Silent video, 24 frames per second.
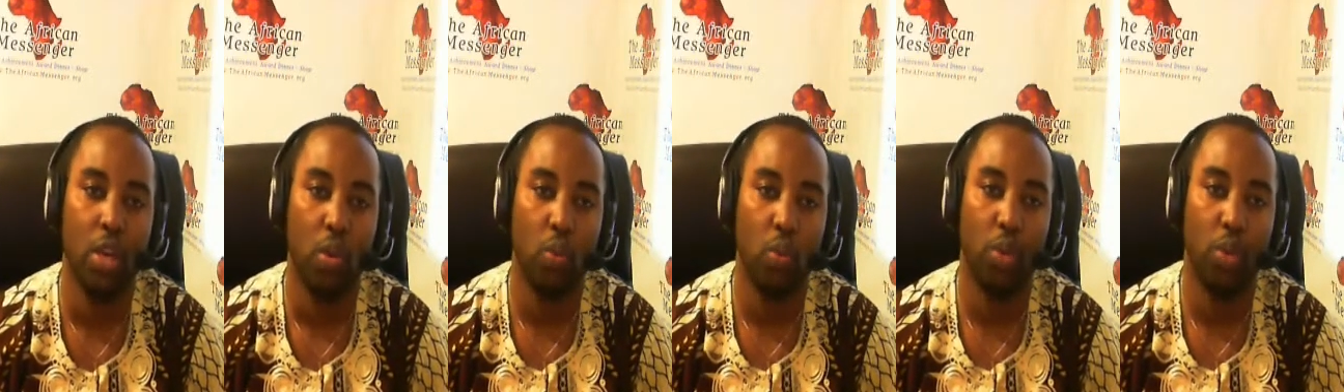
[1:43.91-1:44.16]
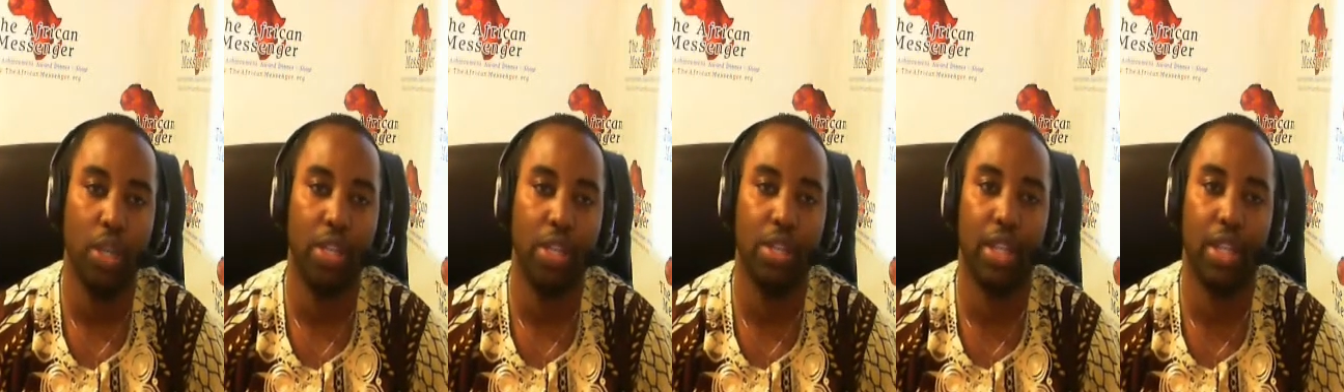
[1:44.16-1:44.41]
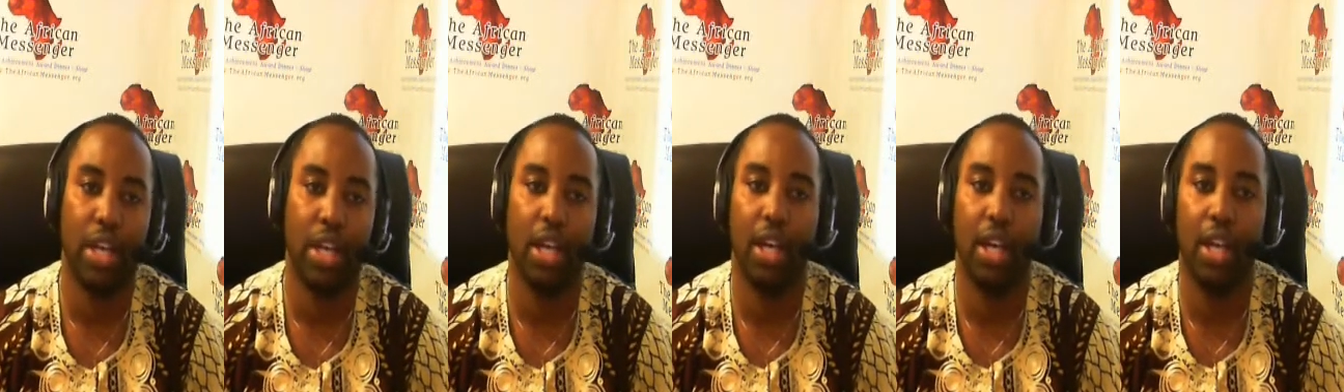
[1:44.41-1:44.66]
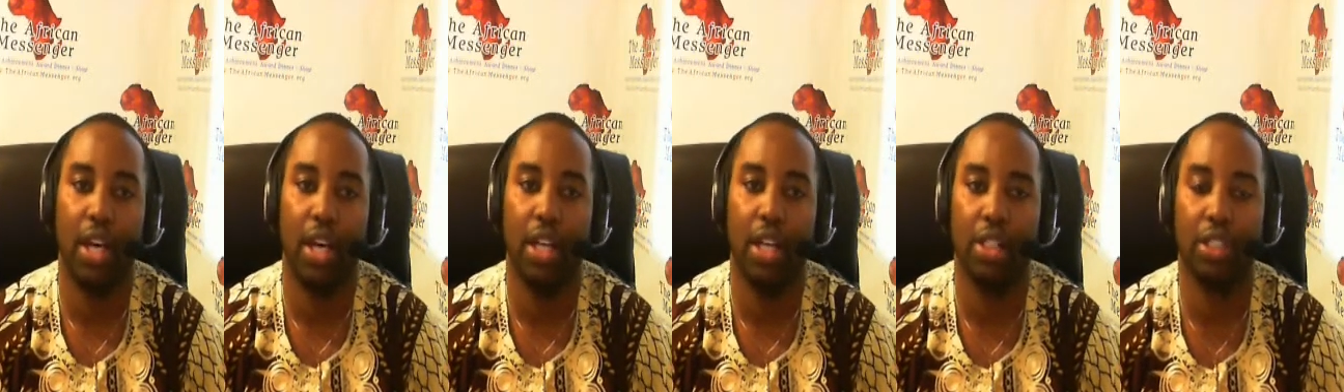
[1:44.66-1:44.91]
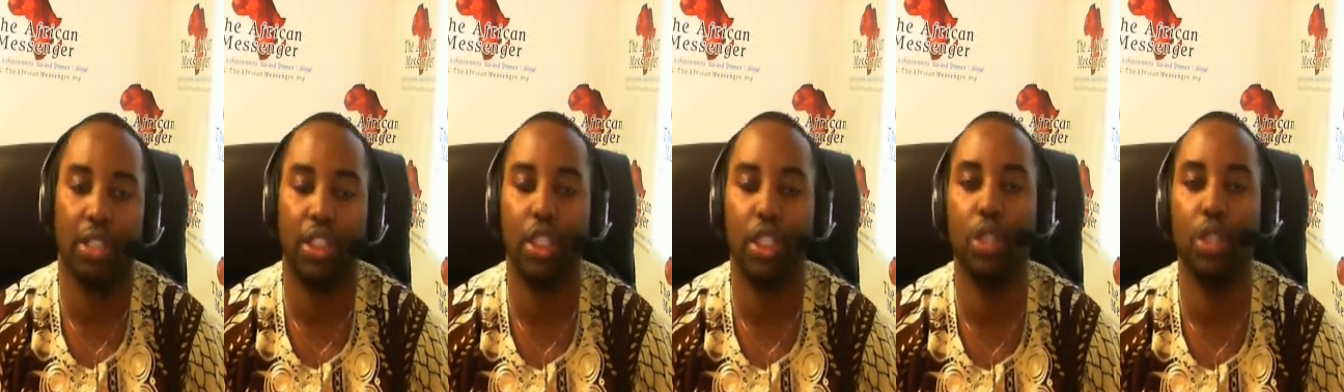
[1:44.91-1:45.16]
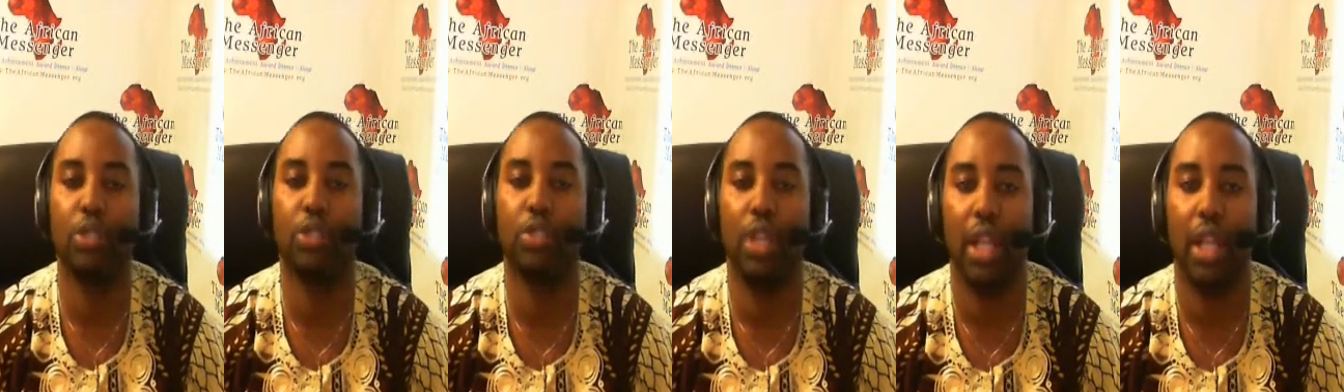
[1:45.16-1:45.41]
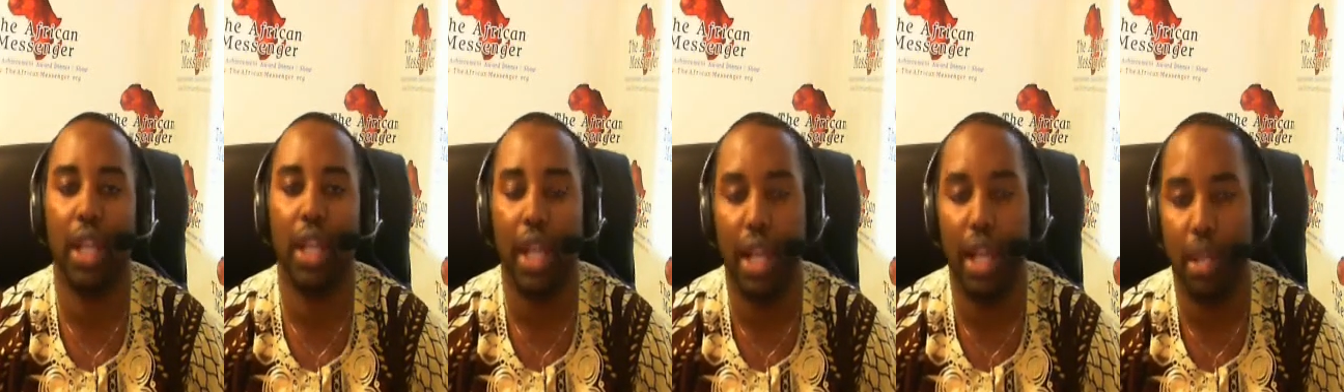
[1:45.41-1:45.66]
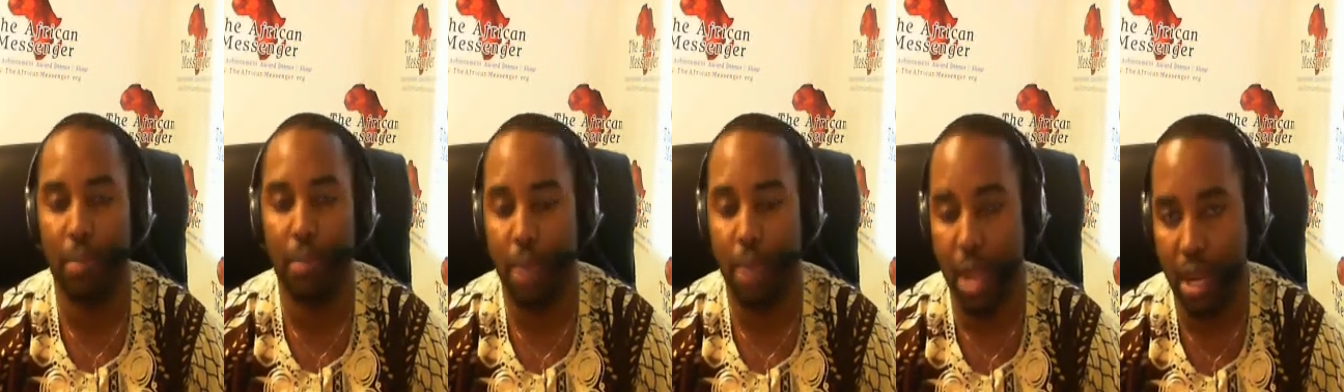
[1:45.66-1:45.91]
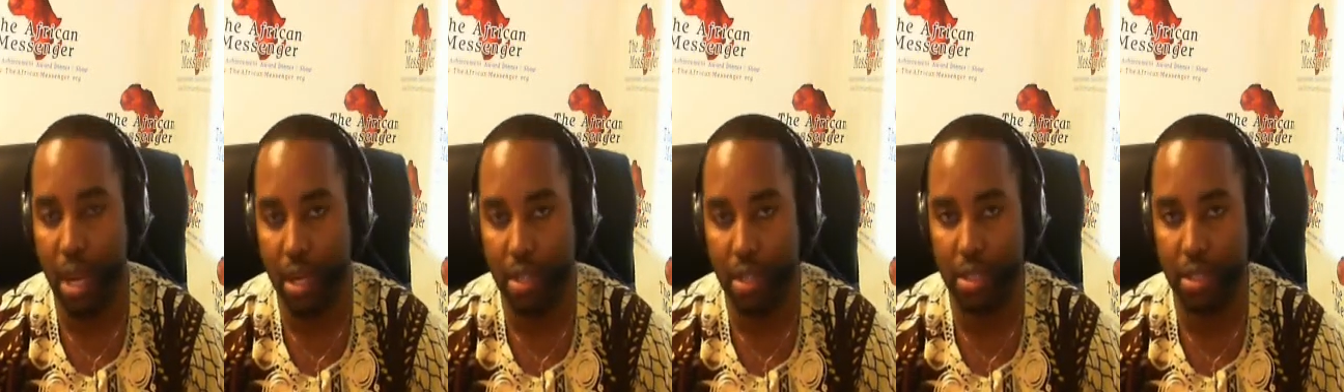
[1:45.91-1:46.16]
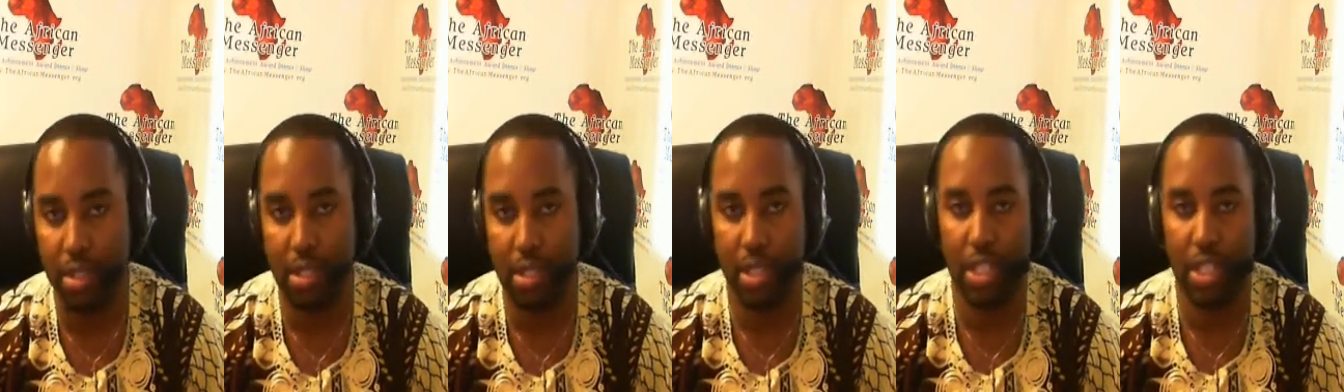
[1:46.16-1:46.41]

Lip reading: with children and parents,